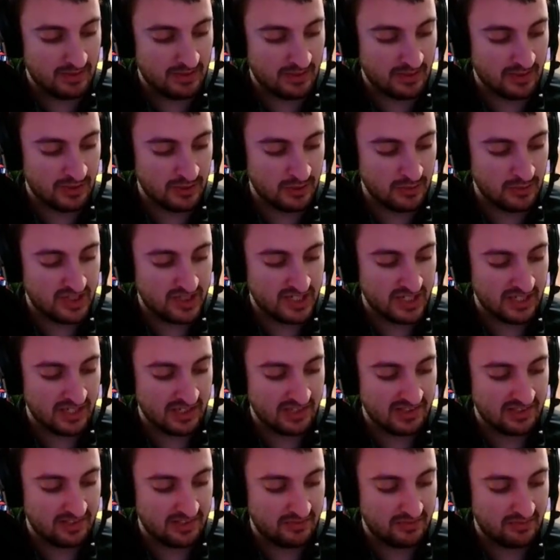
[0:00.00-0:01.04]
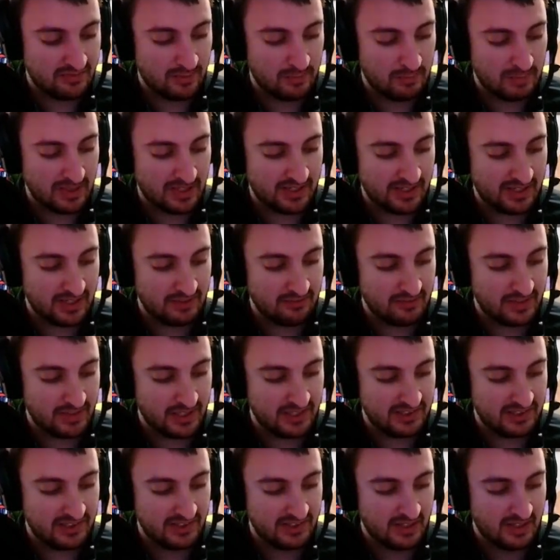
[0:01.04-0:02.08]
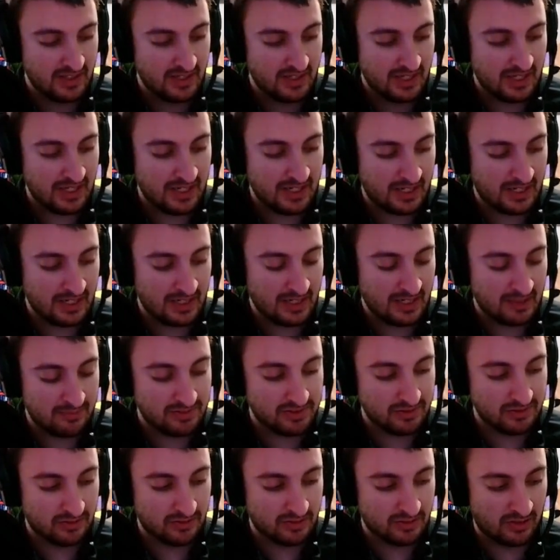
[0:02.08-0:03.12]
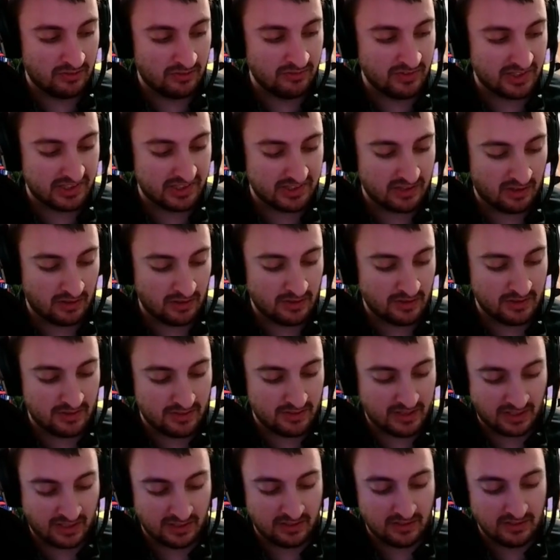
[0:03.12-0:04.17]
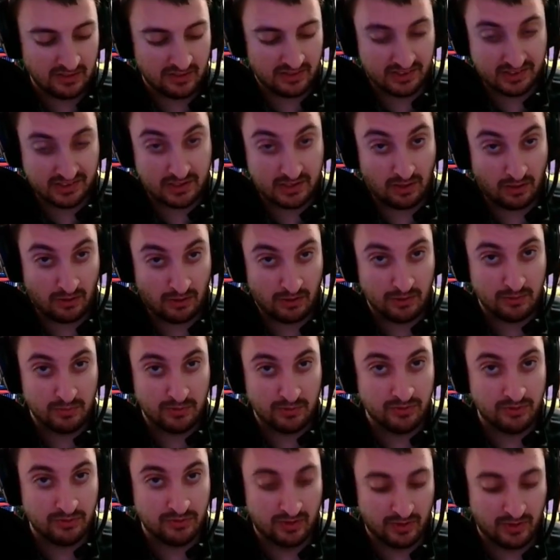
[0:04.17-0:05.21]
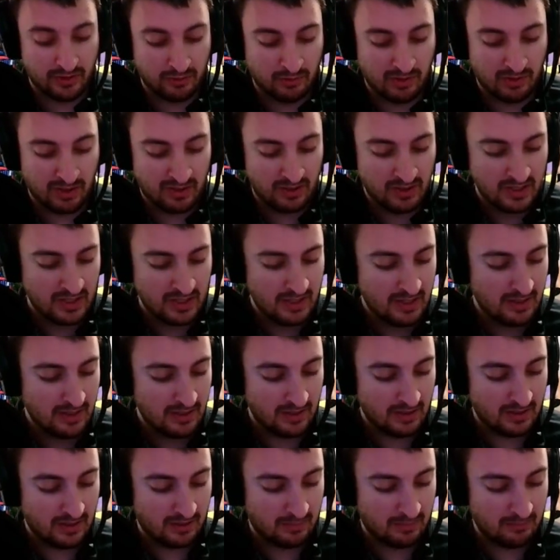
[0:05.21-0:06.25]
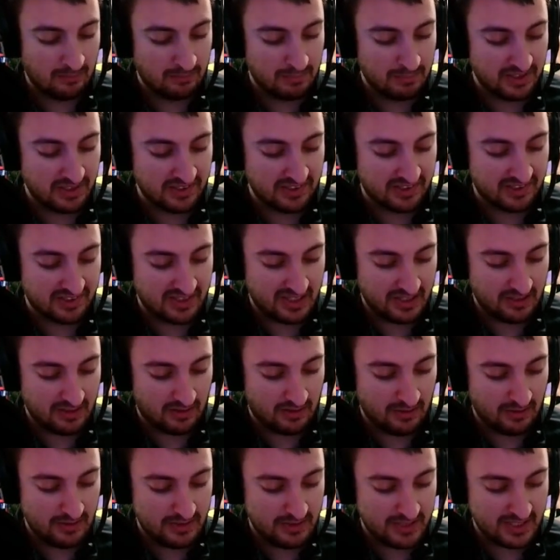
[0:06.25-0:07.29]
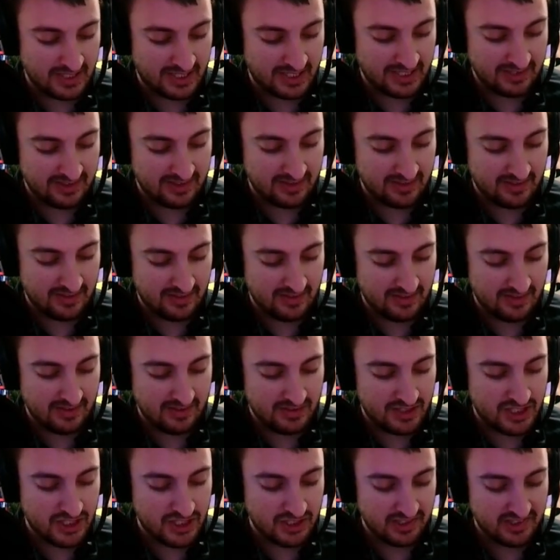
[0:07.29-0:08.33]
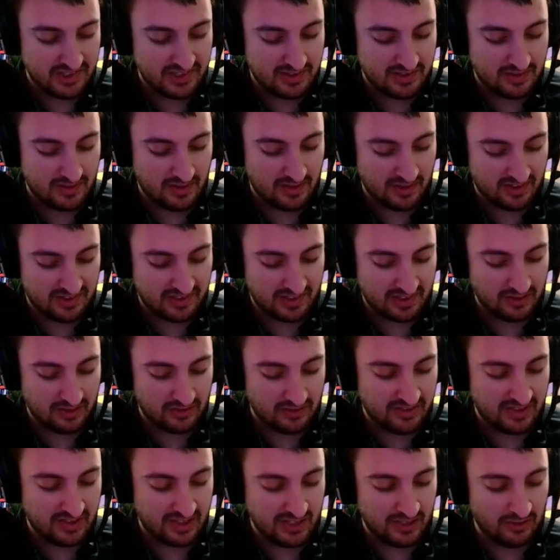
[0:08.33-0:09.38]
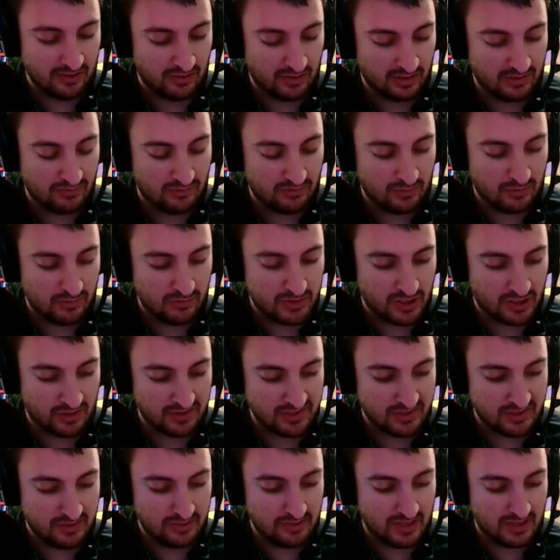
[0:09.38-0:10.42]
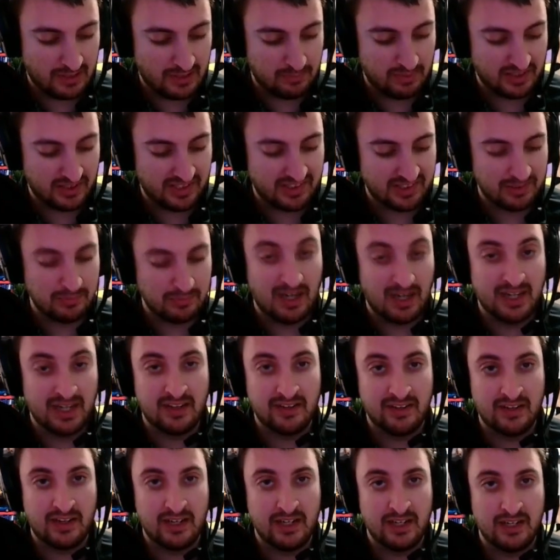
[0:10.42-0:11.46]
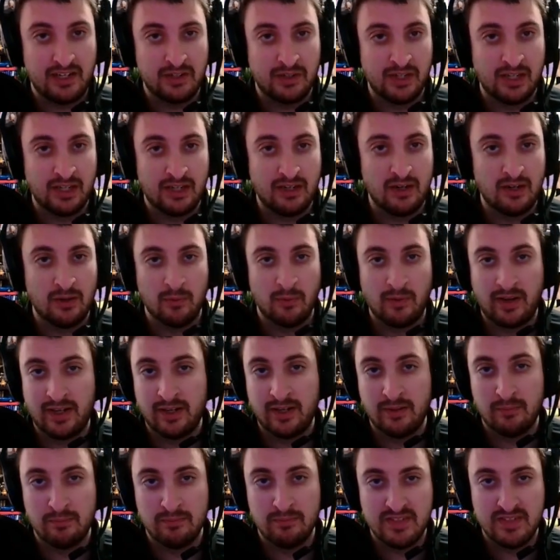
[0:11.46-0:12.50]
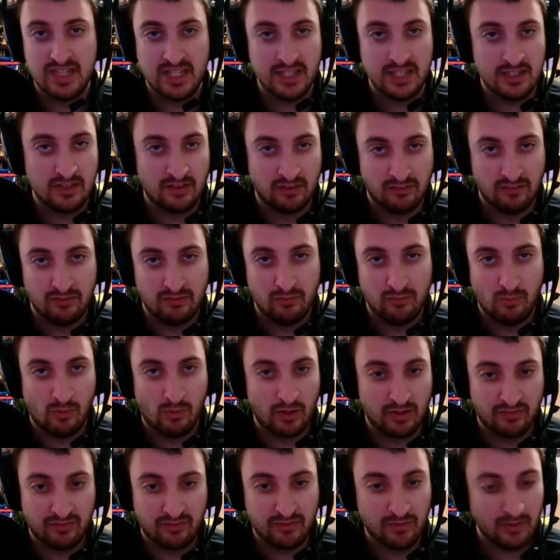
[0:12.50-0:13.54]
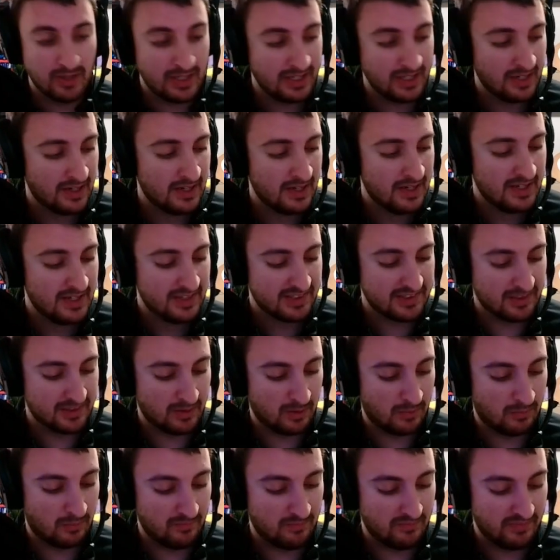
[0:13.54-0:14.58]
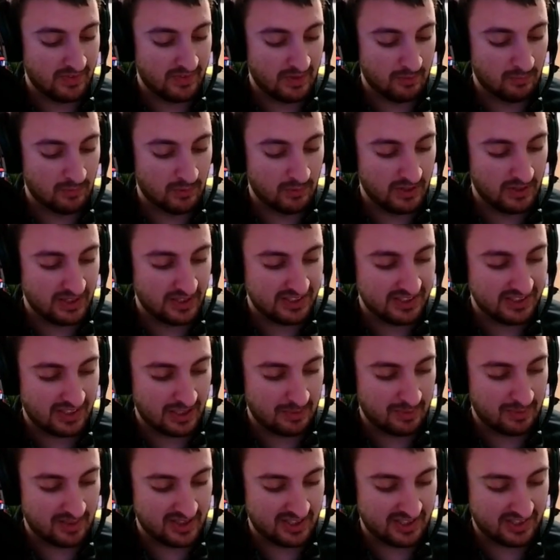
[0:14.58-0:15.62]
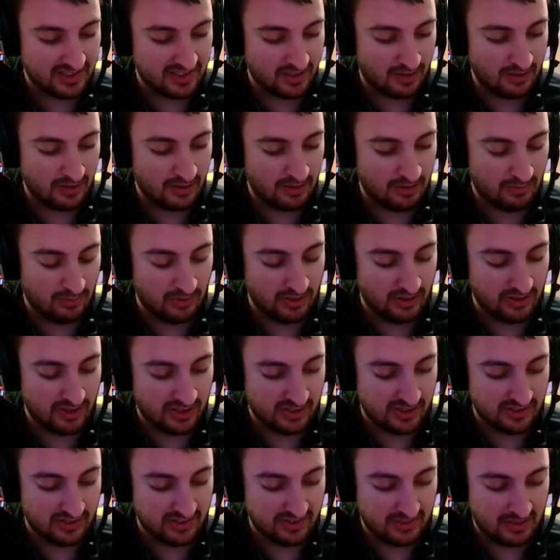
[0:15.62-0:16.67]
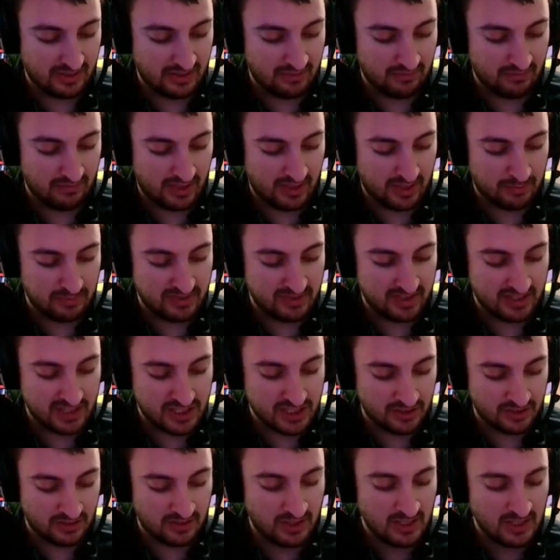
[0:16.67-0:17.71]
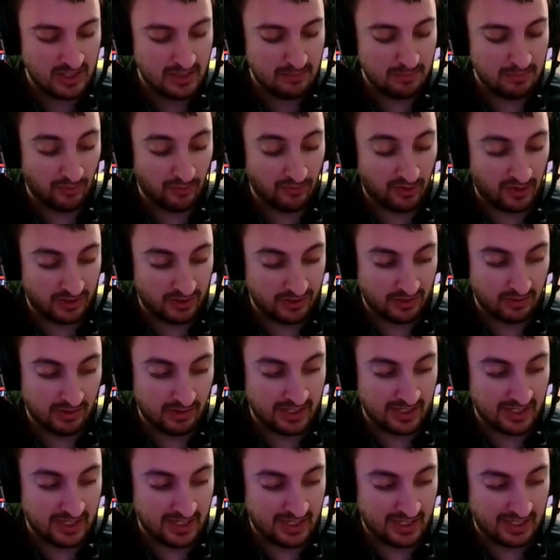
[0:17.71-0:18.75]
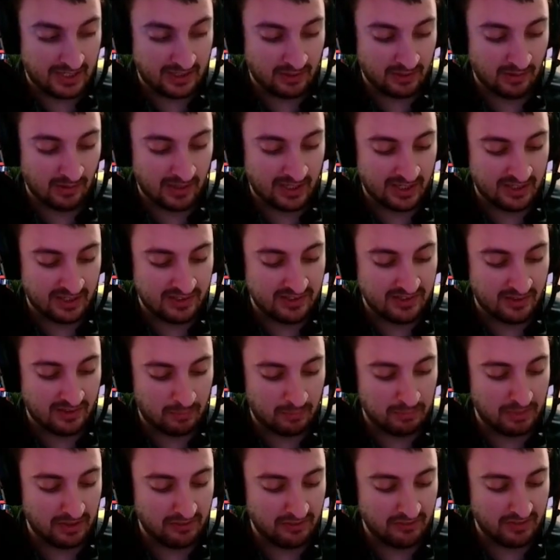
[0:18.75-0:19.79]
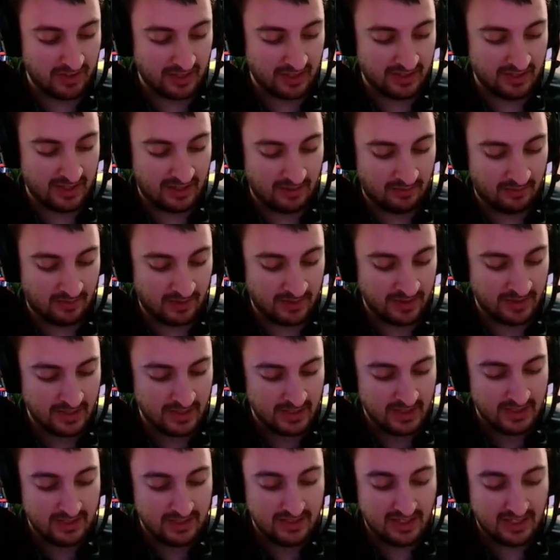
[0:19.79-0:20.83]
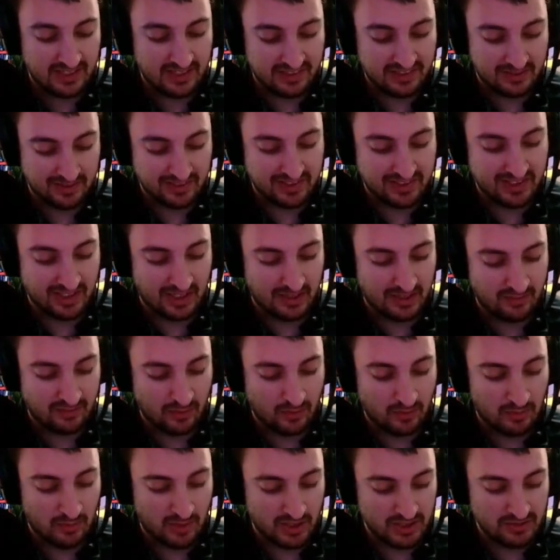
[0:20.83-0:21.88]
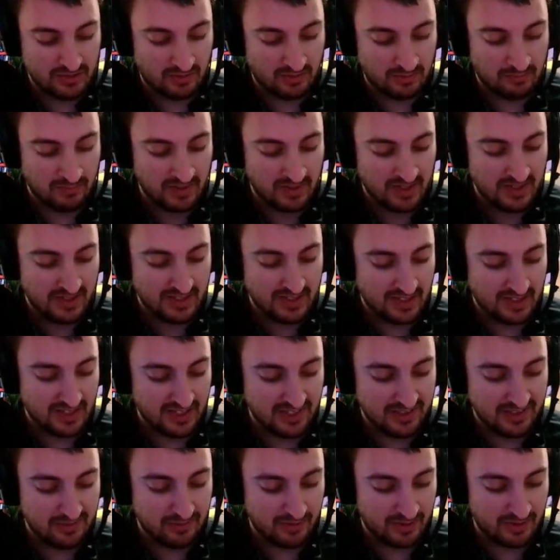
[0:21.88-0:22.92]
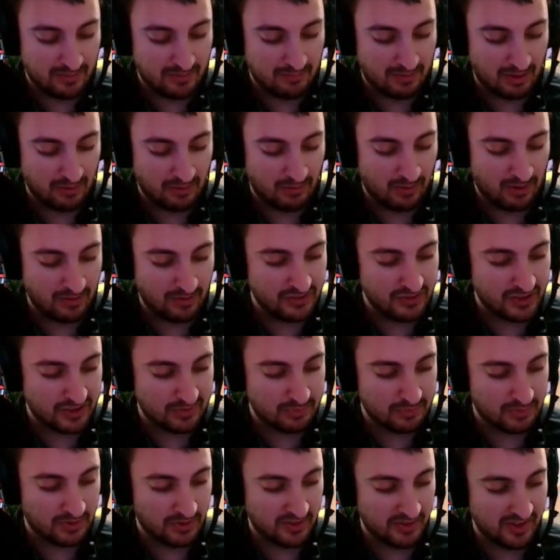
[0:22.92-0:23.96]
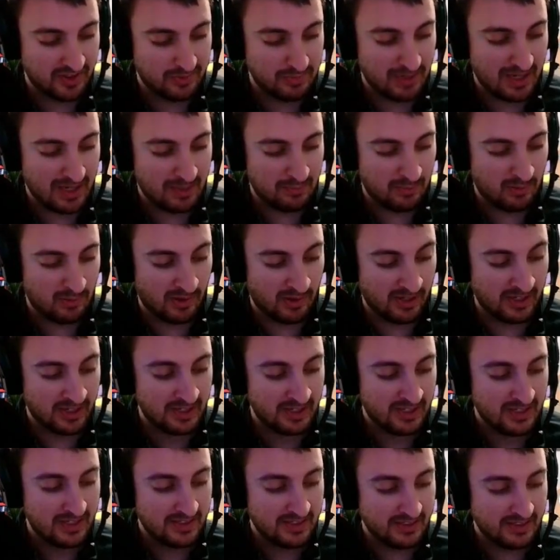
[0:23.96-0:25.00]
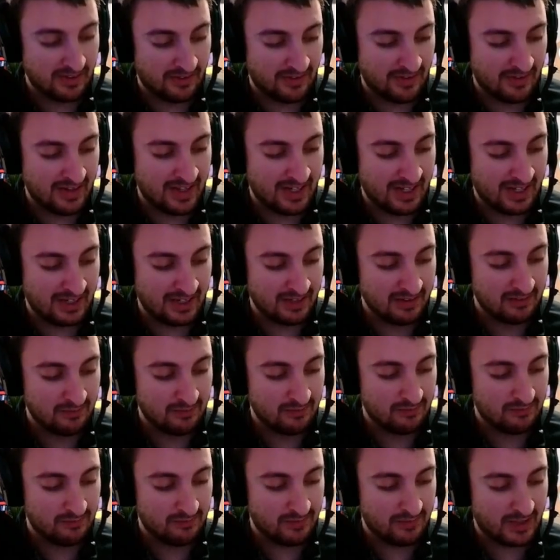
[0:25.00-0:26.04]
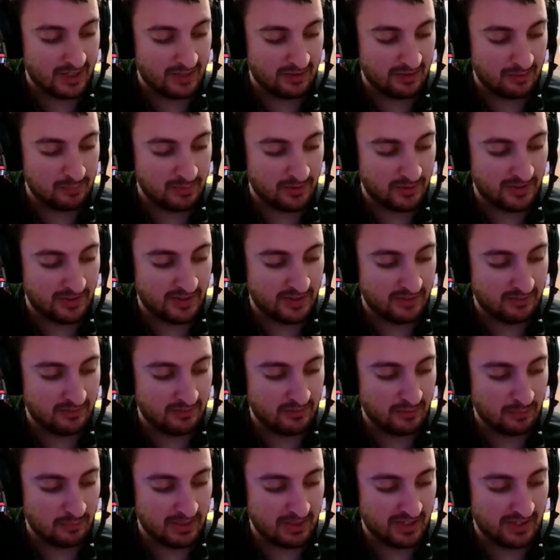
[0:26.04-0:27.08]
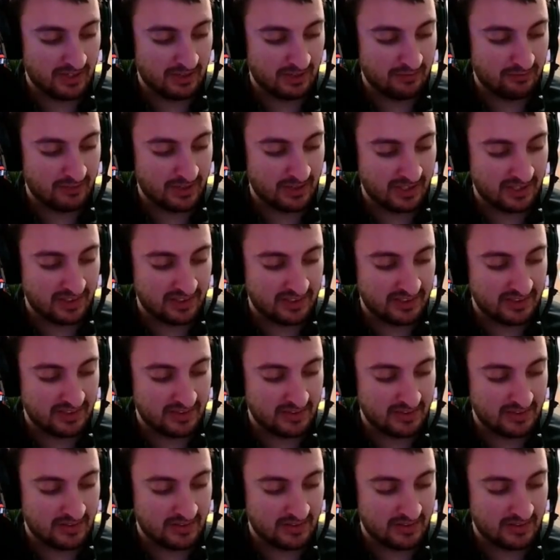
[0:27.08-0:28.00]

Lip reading: new tins from Paldean Fates, and I absolutely love this card and think this card will do very well, because it's kind of hard to get just the single tin you're looking for with Charizard. A lot of places you buy it online and you get a random tin of 1 of 3. So really excited about this card. I really think this will have a lot of potential, both ungraded and graded. So big fan of that one. As you can see, I have a whole bunch of them. Then this one, my wife just pulled this bad boy the other day. Finally pulled it from Paldean Fates.